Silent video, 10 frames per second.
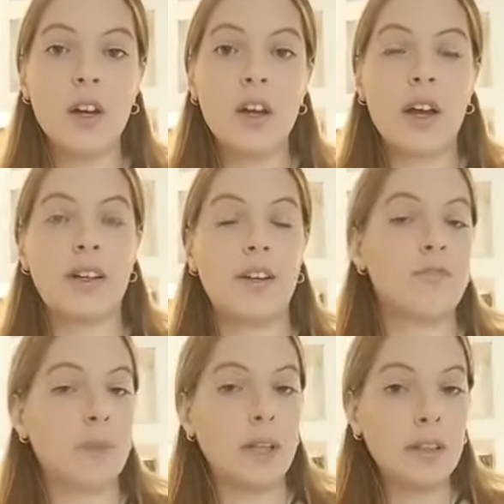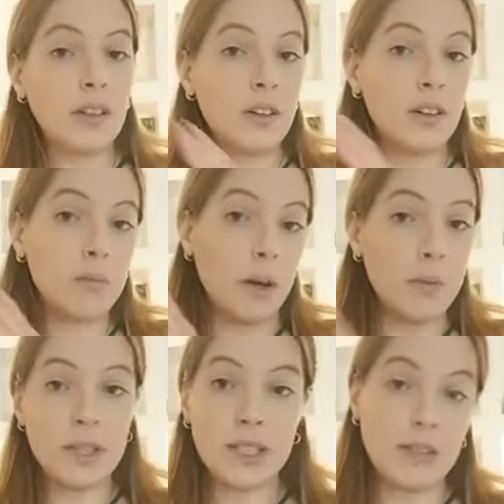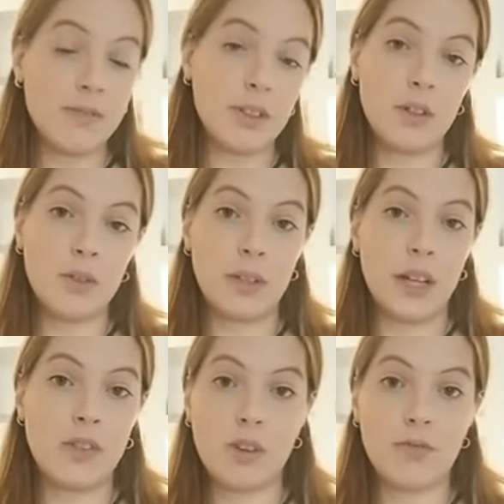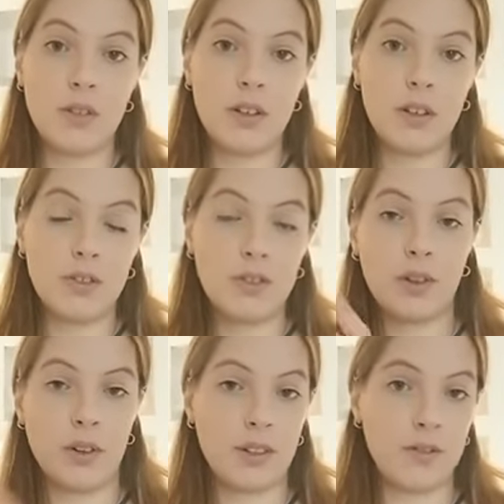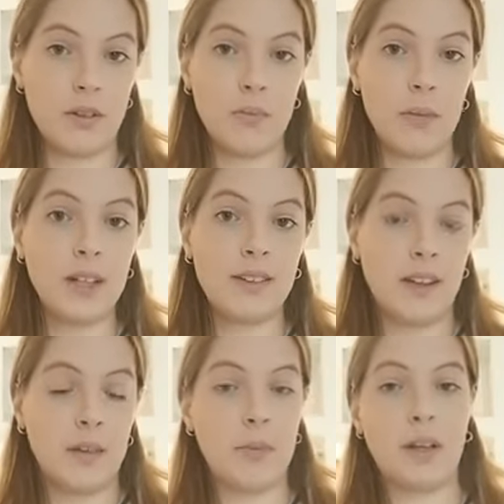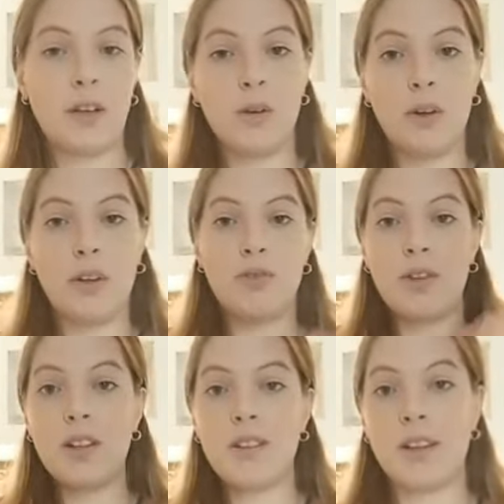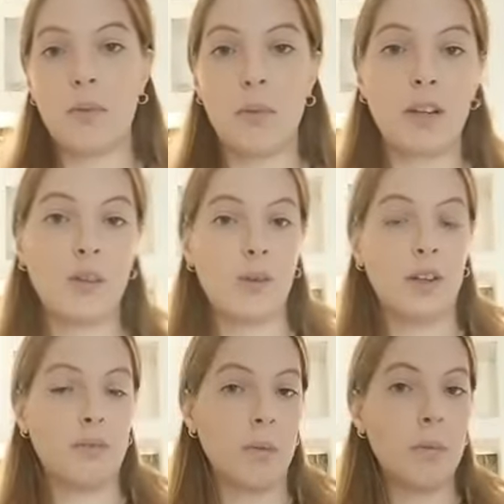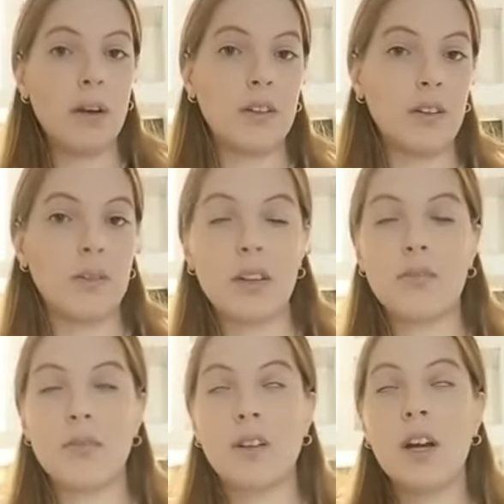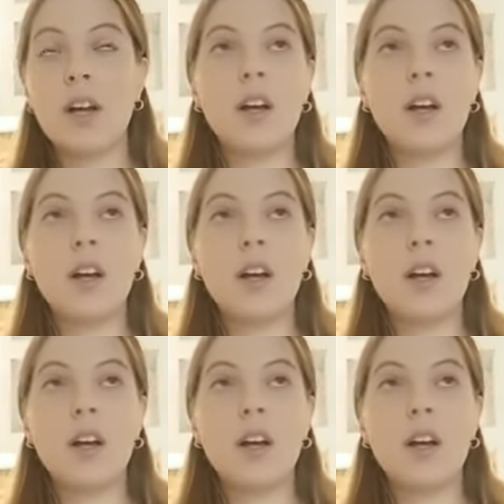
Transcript: And I've been here by myself alone when I traveled for several months, and I've been here with friends, and I've been here with my partner or whatever.